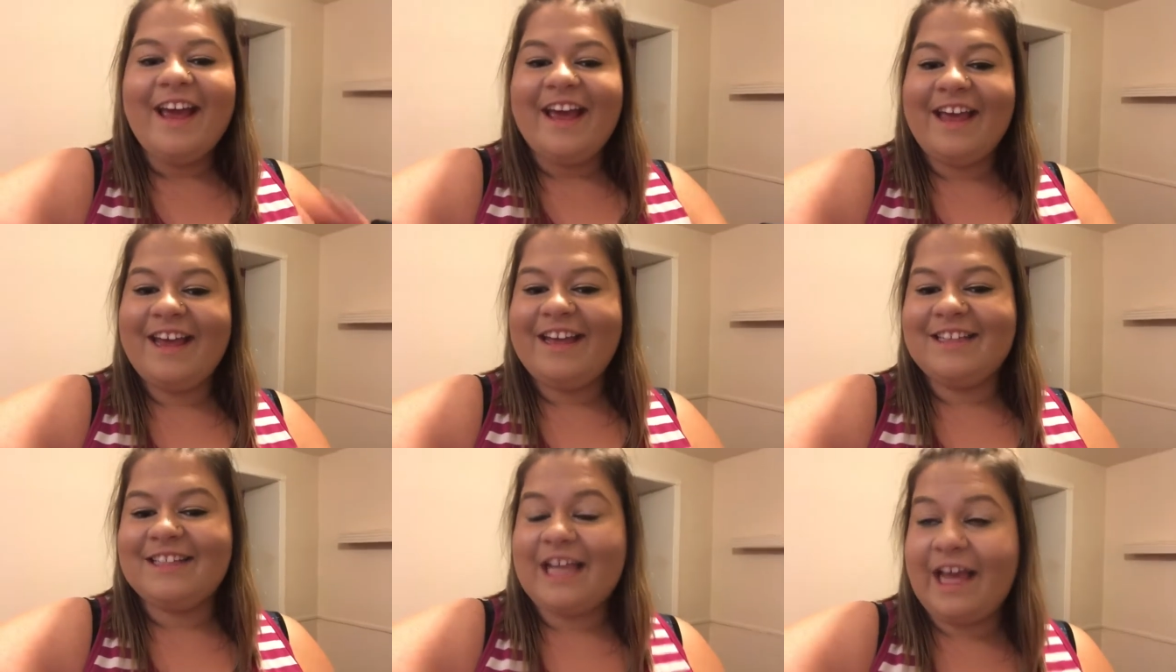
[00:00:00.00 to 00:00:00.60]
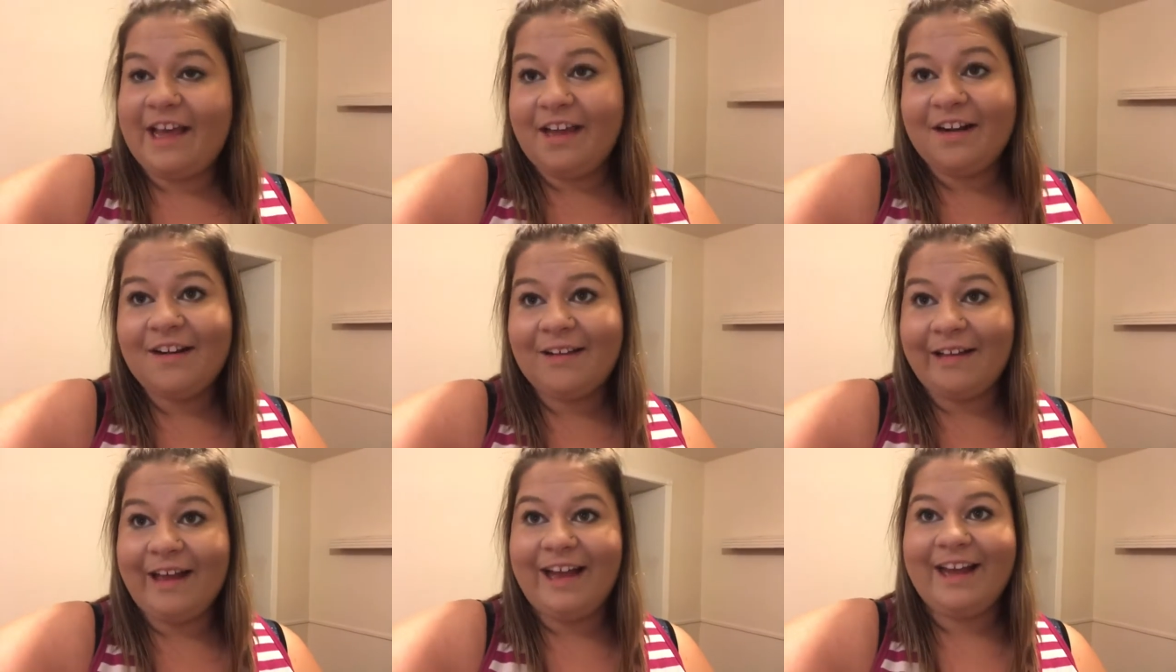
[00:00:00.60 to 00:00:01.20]
is 8
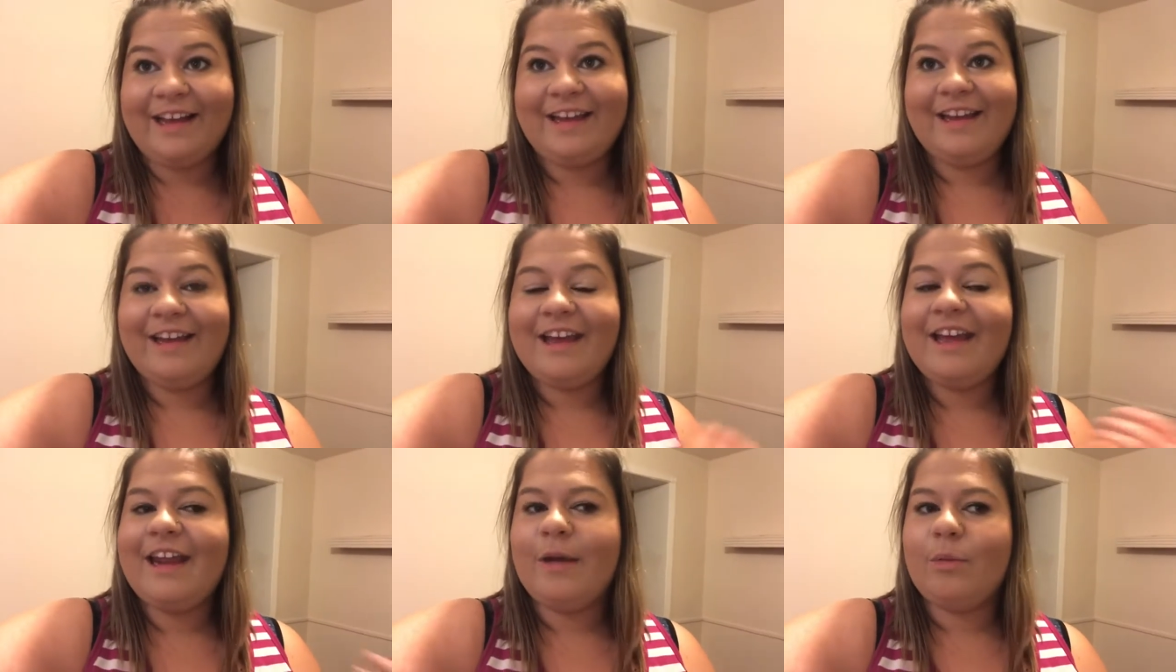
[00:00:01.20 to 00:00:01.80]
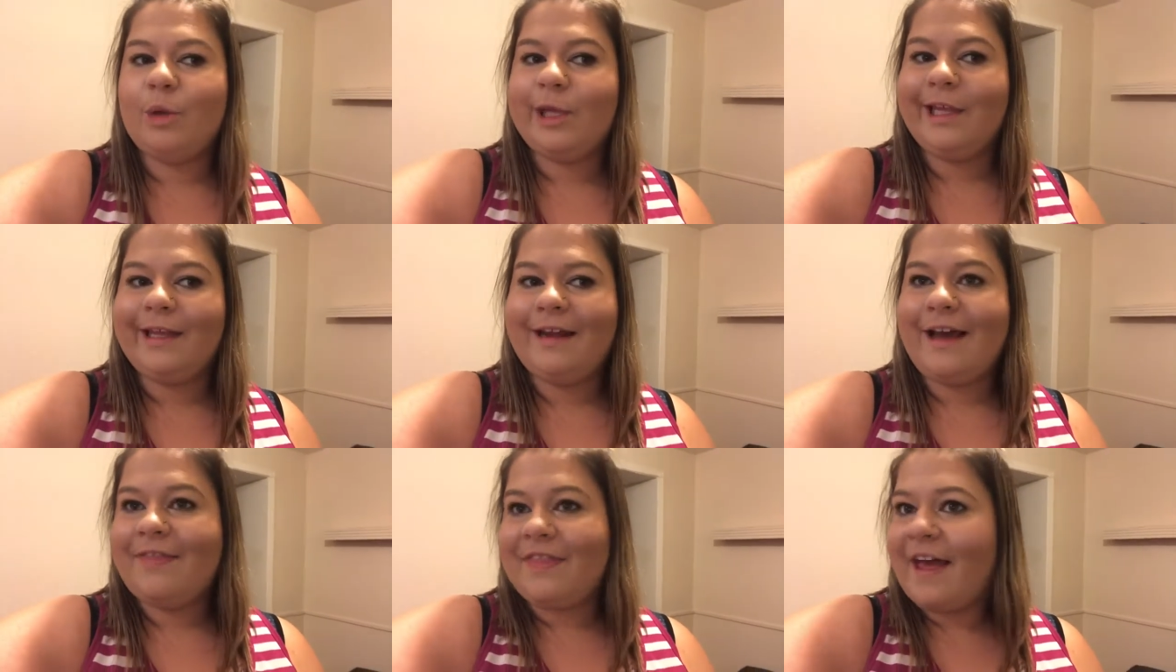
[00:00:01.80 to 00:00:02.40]
o'clock, and I'm really
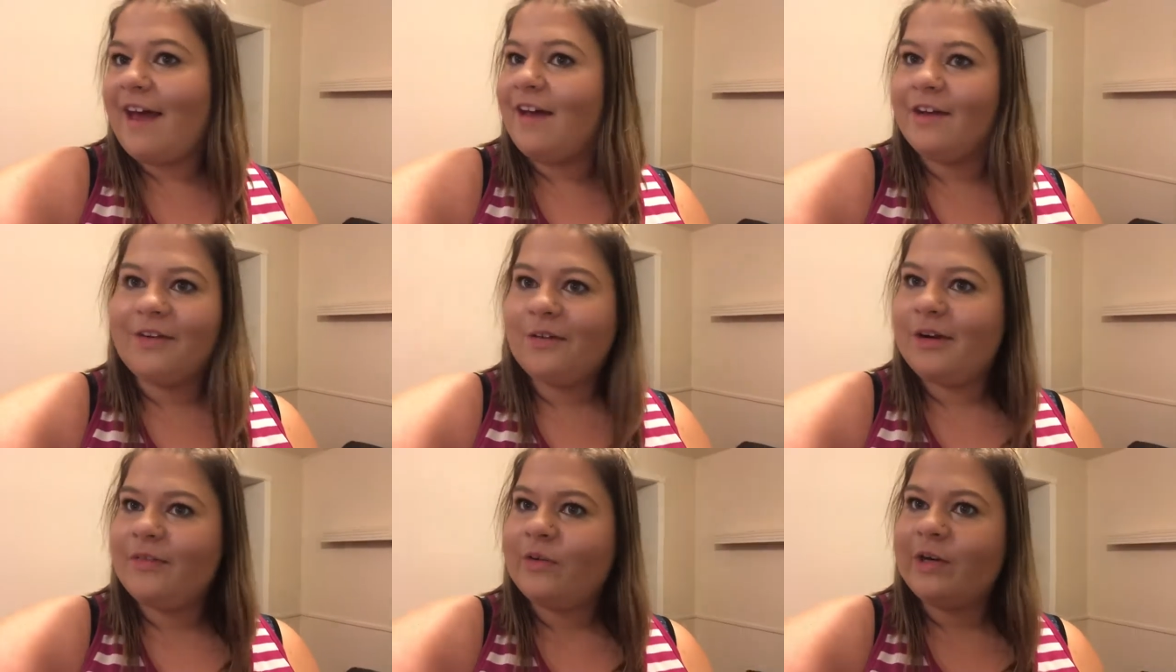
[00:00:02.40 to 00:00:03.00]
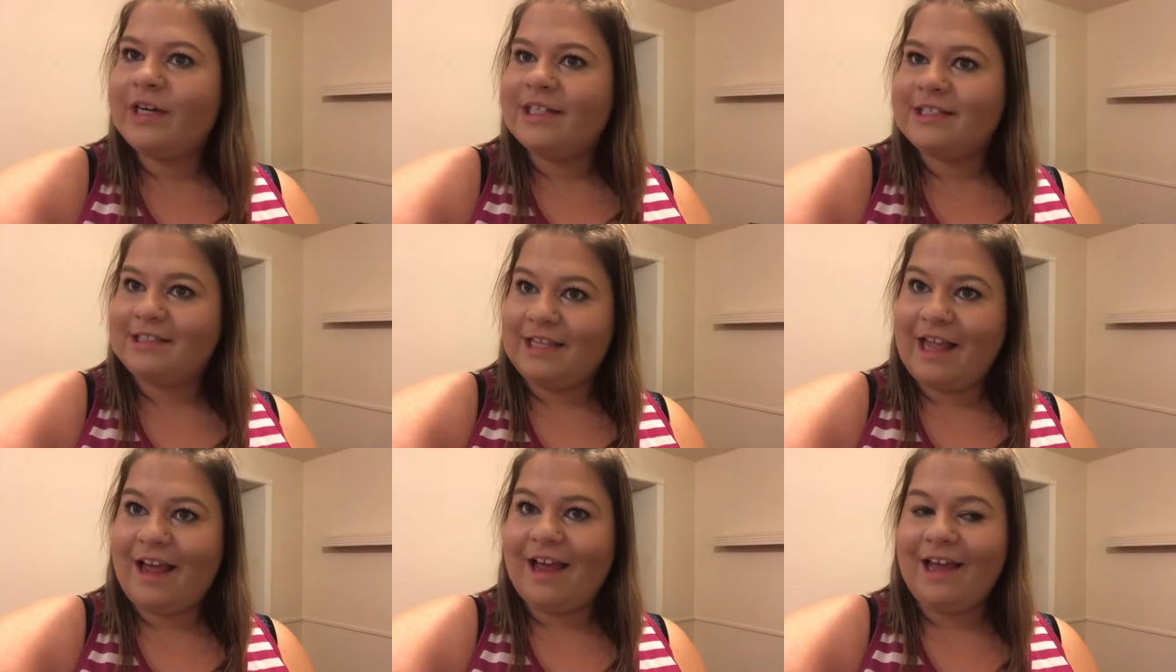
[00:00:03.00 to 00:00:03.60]
not that hungry for a
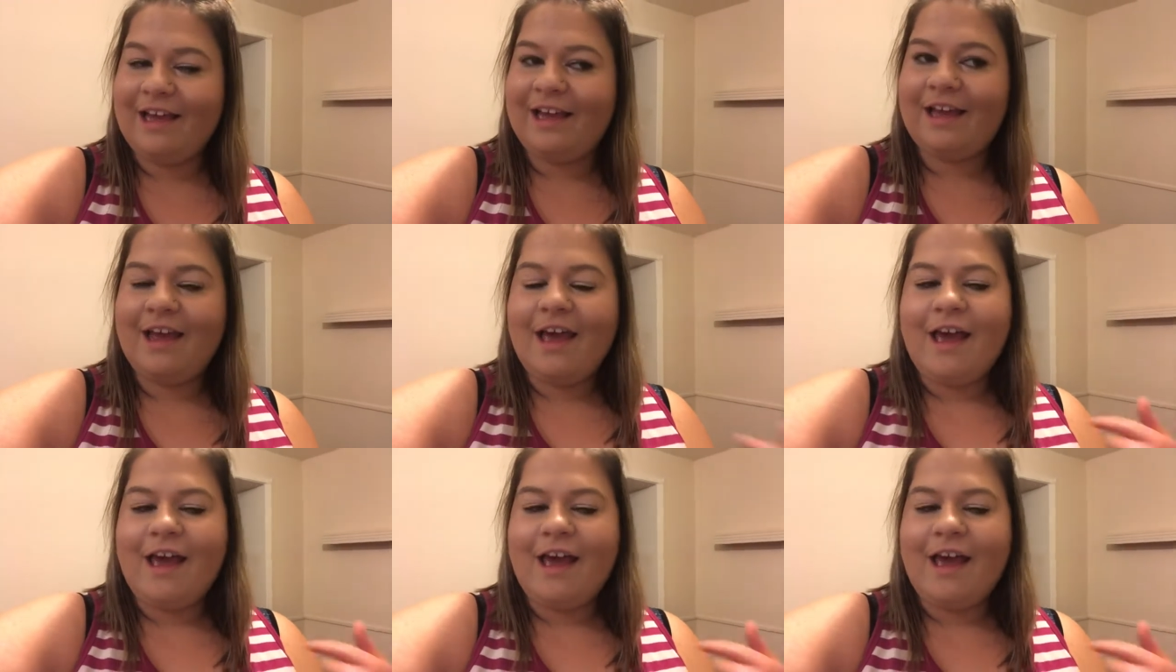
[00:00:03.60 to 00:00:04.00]
snack.